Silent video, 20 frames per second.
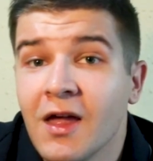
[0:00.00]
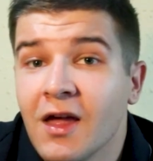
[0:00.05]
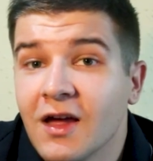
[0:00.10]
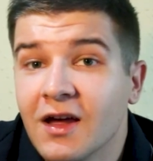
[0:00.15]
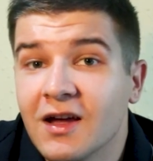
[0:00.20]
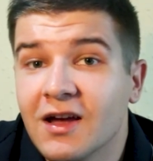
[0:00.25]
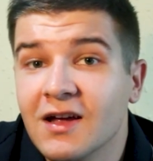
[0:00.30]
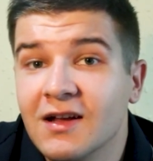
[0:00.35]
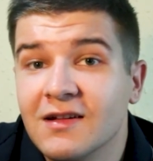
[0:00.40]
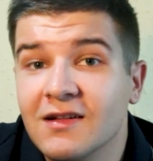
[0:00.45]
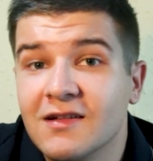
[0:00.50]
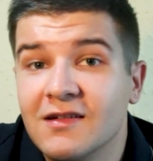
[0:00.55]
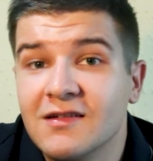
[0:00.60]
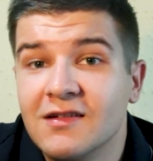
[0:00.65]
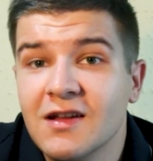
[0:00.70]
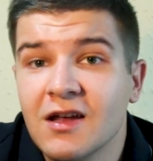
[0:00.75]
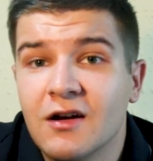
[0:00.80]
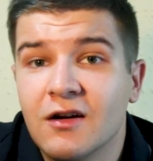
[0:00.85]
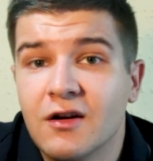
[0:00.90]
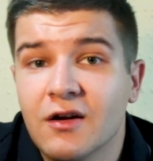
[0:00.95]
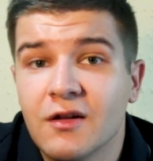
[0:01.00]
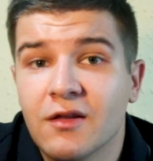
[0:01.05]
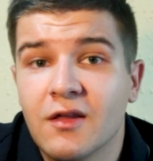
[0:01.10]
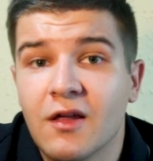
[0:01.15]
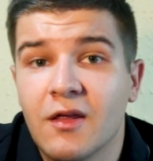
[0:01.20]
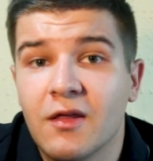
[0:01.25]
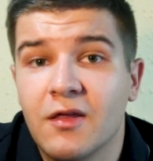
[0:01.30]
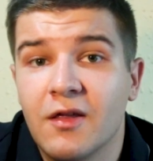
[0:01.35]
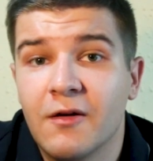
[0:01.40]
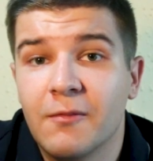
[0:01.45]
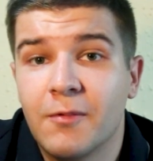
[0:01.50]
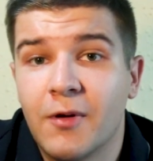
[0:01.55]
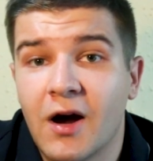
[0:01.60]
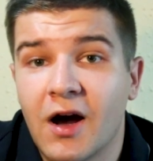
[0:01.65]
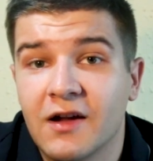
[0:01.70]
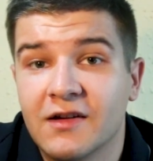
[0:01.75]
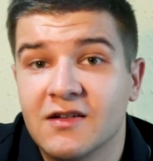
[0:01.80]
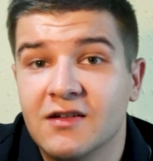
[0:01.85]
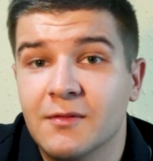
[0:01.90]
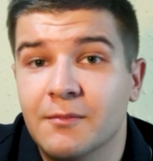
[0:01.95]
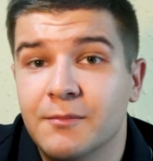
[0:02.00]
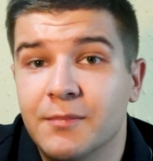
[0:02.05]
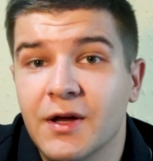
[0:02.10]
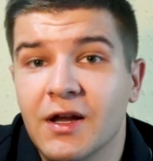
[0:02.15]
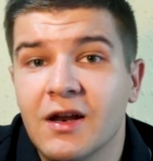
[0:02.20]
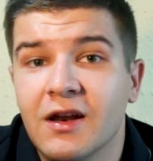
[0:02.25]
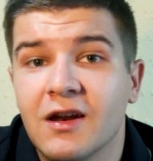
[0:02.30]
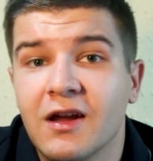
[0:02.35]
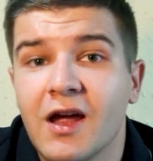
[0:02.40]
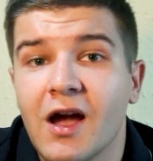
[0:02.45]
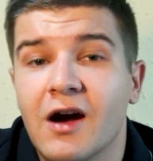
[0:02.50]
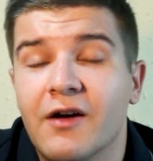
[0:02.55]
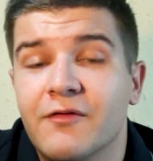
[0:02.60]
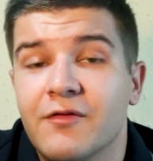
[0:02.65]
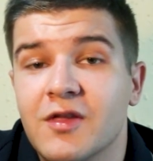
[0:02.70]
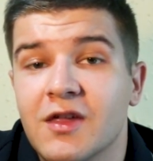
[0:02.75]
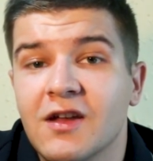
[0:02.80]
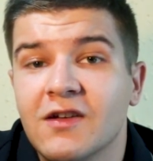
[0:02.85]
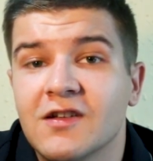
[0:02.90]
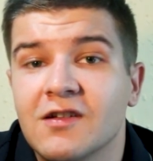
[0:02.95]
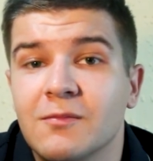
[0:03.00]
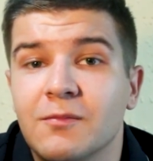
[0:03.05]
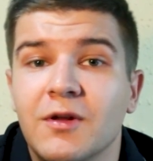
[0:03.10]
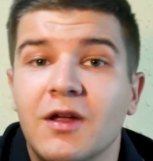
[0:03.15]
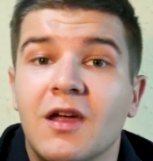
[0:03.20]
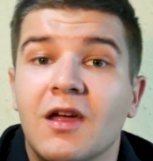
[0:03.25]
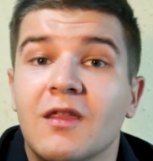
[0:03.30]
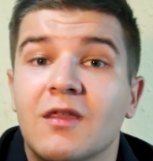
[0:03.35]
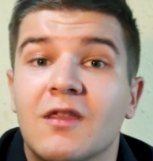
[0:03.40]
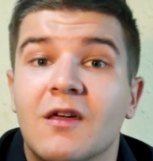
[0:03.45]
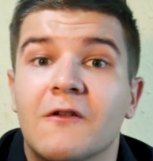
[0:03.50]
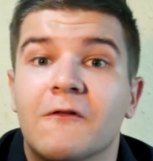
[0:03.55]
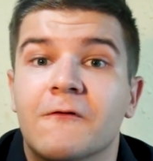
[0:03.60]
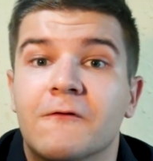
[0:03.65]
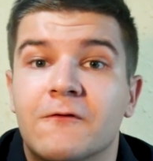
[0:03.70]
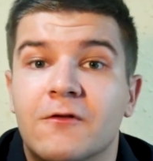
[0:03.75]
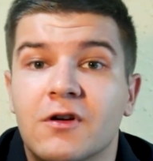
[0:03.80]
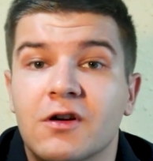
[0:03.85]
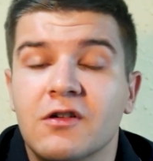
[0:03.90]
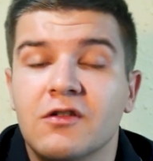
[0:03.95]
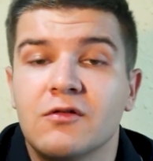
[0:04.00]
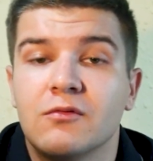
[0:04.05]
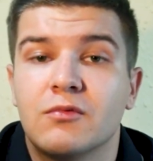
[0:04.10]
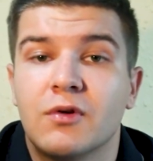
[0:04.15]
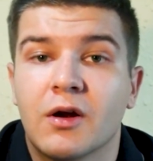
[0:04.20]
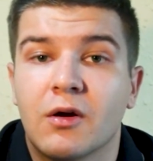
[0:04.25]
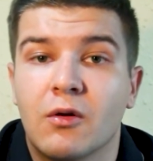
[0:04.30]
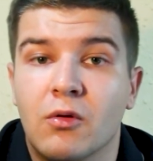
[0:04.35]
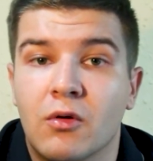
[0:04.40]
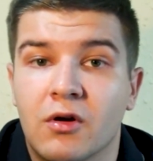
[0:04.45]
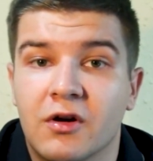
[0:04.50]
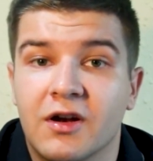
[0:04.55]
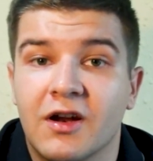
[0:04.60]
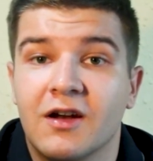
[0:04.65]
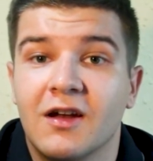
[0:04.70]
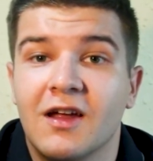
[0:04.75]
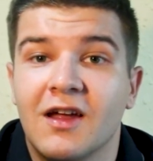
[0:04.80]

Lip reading: considered the possibility of this being the first recorded